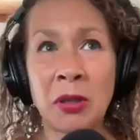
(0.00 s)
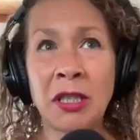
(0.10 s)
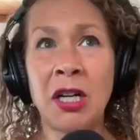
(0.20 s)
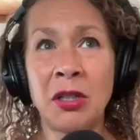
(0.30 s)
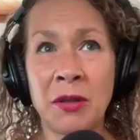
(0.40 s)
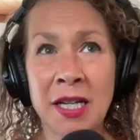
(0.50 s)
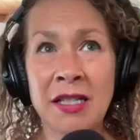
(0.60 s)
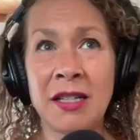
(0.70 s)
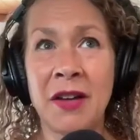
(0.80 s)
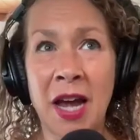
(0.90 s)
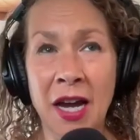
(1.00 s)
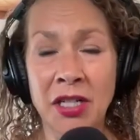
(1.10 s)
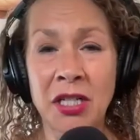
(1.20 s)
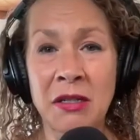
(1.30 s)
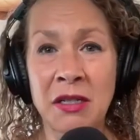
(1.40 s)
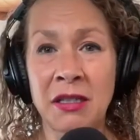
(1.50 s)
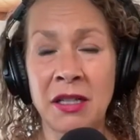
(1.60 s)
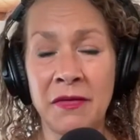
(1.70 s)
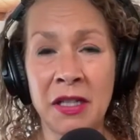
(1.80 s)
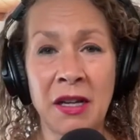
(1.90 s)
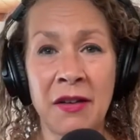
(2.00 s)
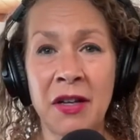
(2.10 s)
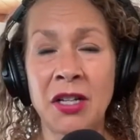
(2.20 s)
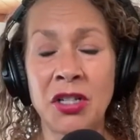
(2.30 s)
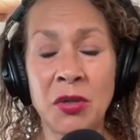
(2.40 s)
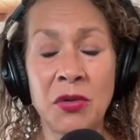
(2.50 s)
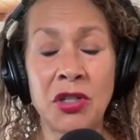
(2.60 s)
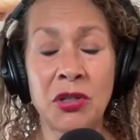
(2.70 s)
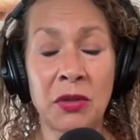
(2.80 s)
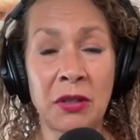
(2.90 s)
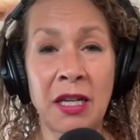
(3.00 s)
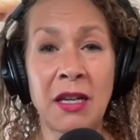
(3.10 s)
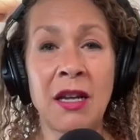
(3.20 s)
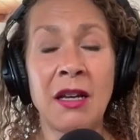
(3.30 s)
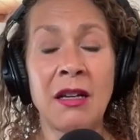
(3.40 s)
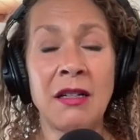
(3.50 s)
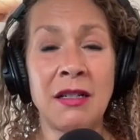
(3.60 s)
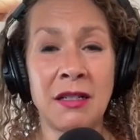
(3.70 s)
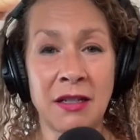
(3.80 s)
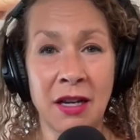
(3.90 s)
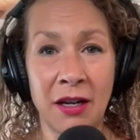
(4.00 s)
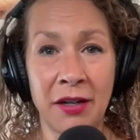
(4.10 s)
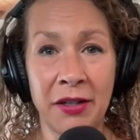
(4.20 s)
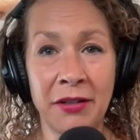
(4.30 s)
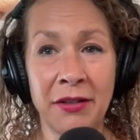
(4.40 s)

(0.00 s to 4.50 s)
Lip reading: aggressive action to live and love as you truly desire.